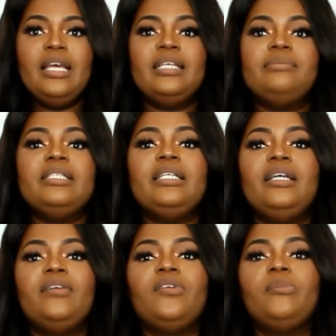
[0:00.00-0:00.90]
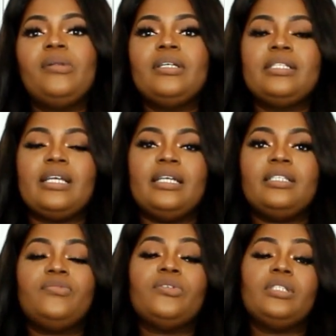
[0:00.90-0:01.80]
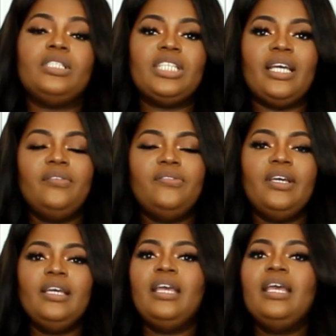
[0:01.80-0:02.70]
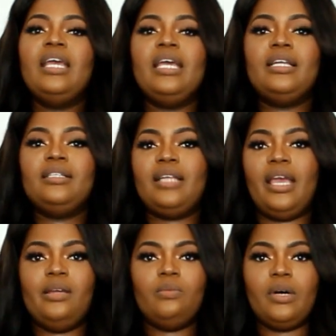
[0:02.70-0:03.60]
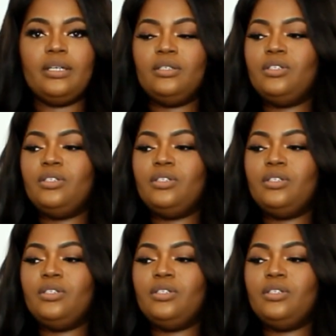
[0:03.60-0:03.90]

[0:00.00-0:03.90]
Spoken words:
especially if you're plus size, for the chafing it is A1,